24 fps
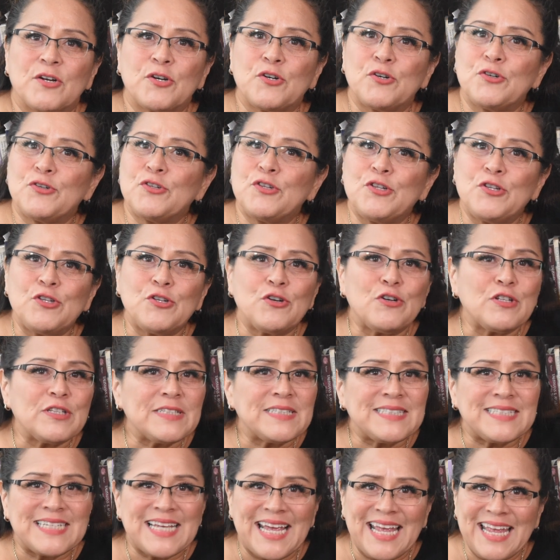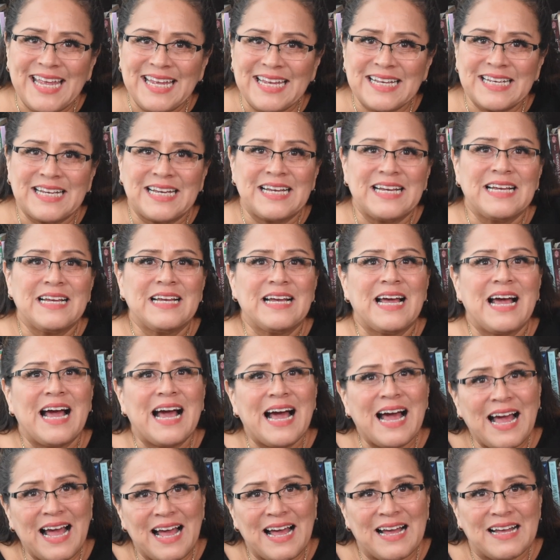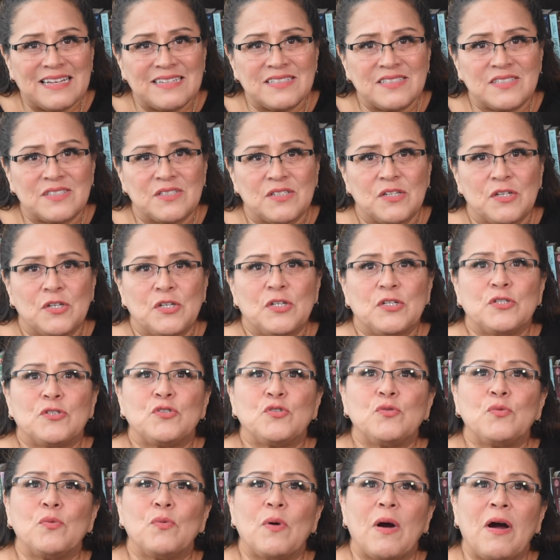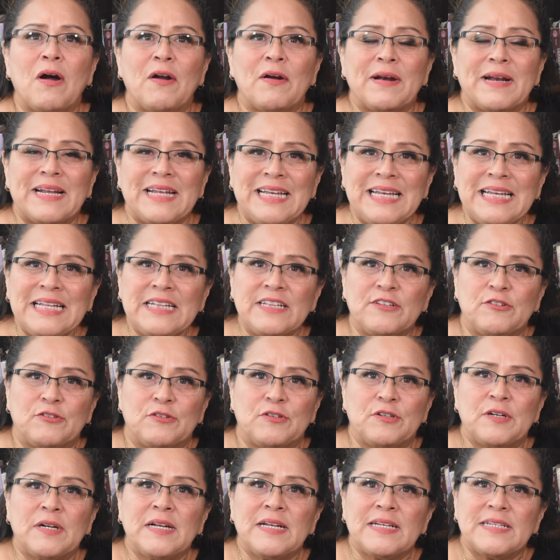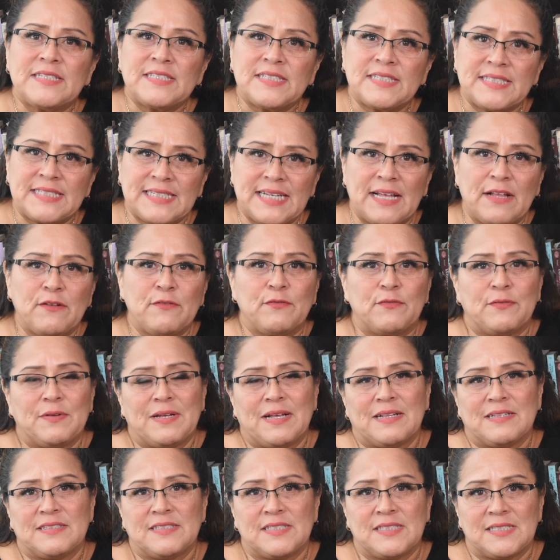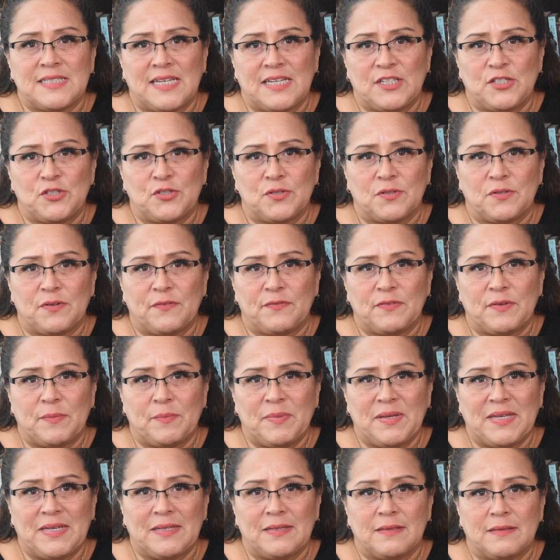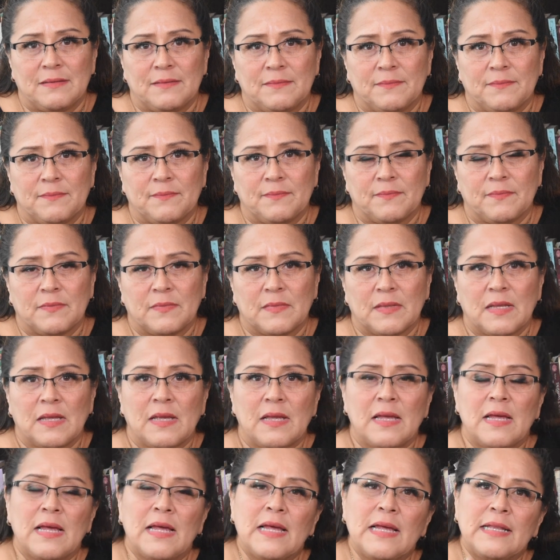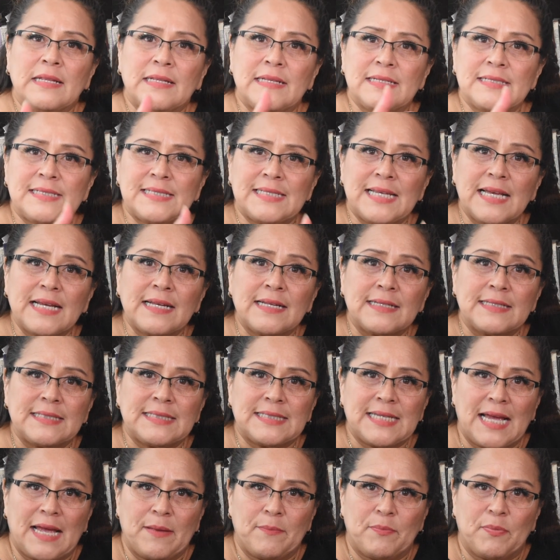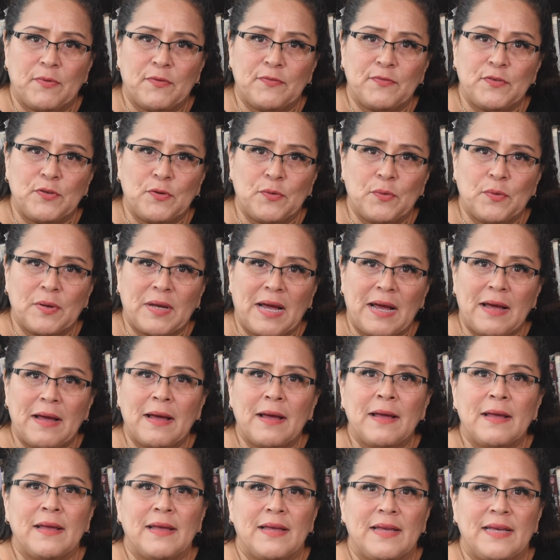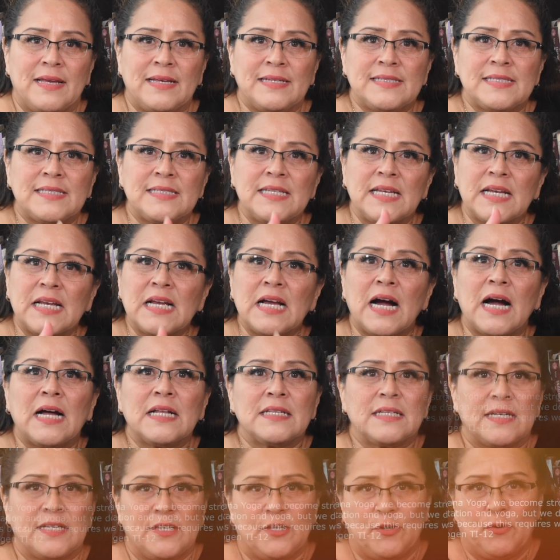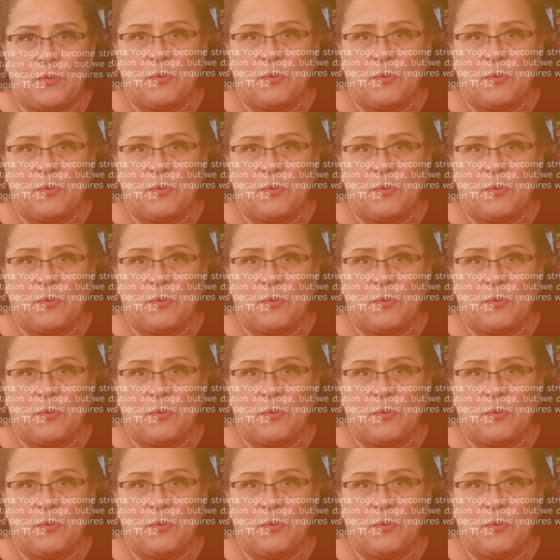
could not take us to our inner self realization of the being. The second type of yoga is the Gnana